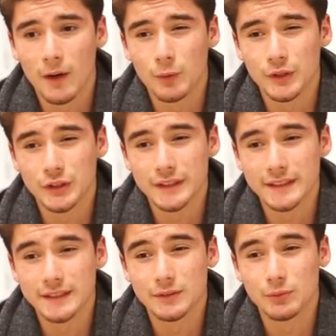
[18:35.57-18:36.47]
which
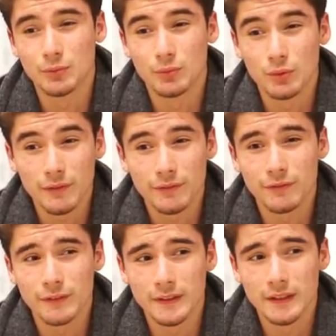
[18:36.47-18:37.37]
is
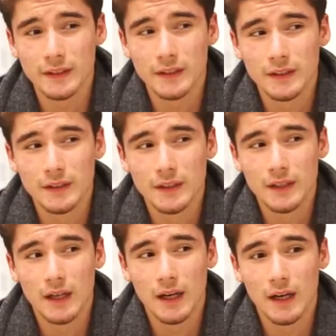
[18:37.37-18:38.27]
roughly,
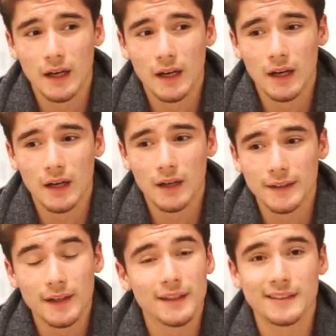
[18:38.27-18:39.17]
yeah,
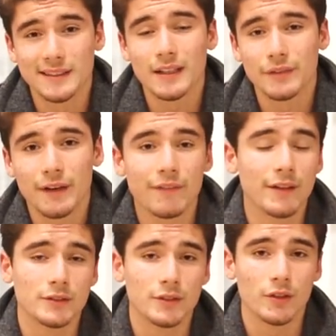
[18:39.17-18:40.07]
exactly
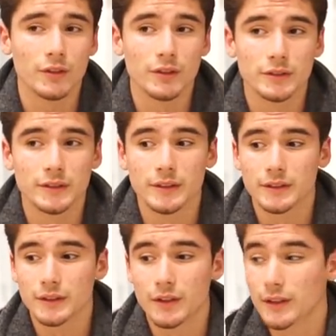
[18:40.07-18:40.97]
$5,000.
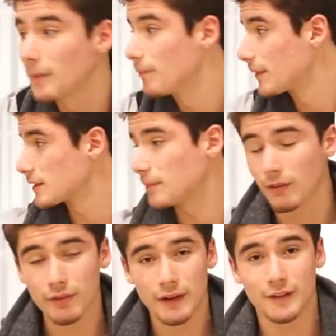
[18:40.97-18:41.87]
So yeah, this is my
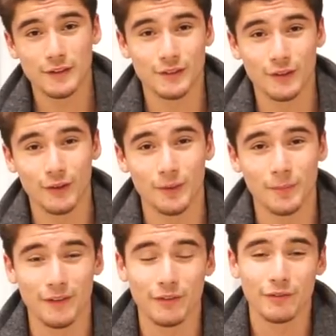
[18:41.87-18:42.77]
$5,000 a
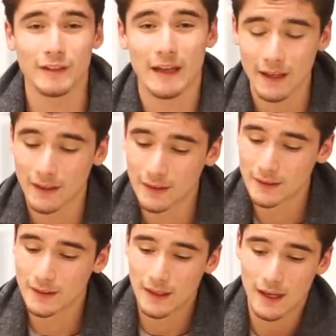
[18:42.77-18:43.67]
month flat.
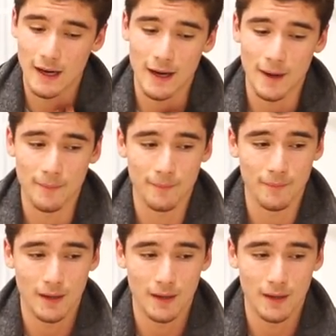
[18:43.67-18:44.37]
Now